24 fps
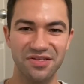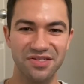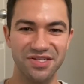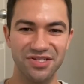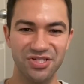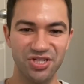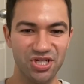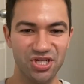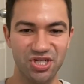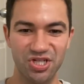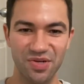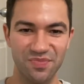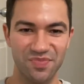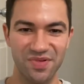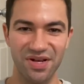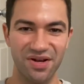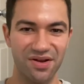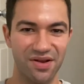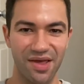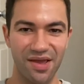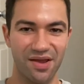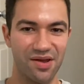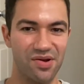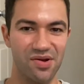he just shipped it in
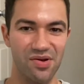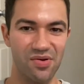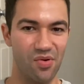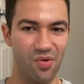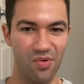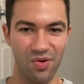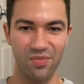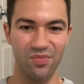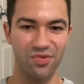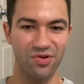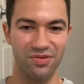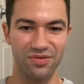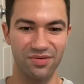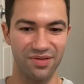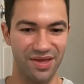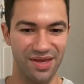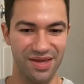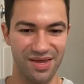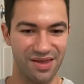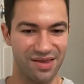like a normal like